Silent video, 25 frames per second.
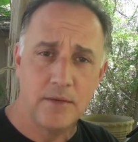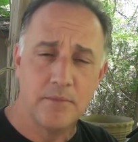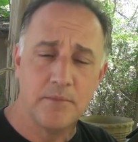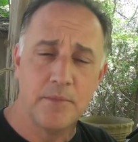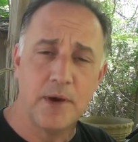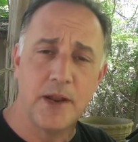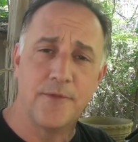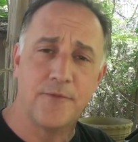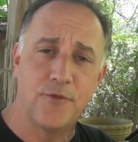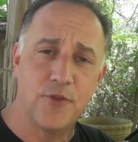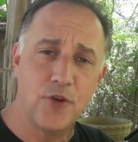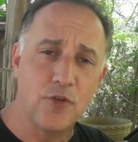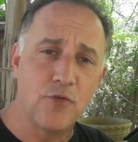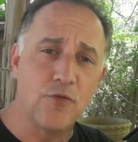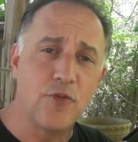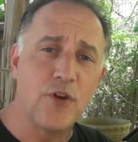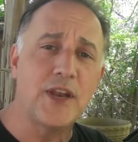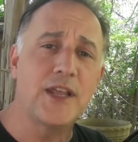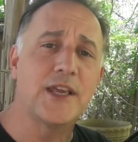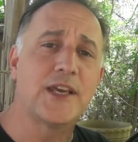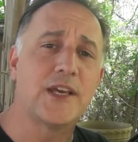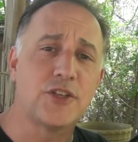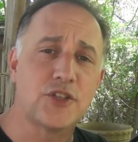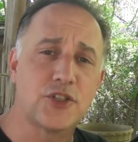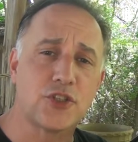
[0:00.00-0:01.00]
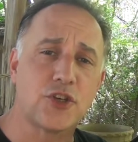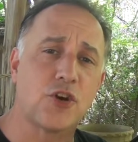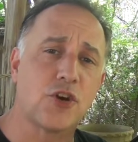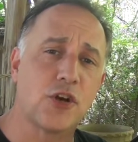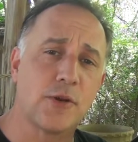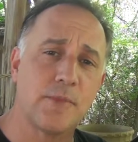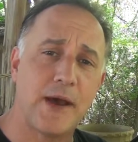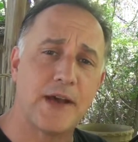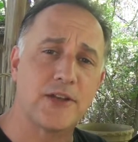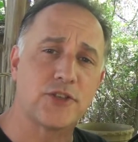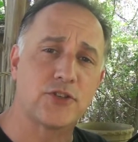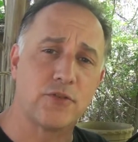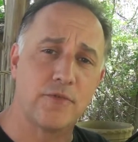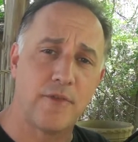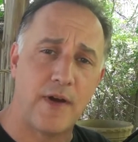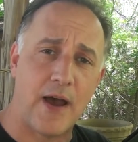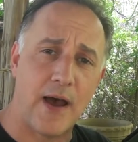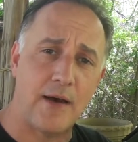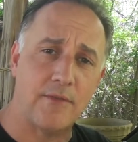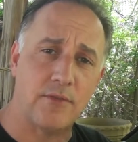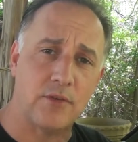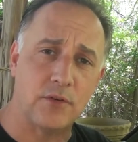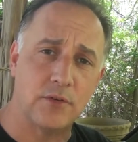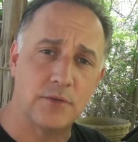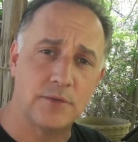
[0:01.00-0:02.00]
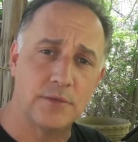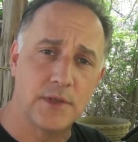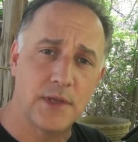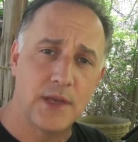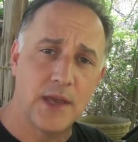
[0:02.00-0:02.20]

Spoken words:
But if you're really concerned about survival,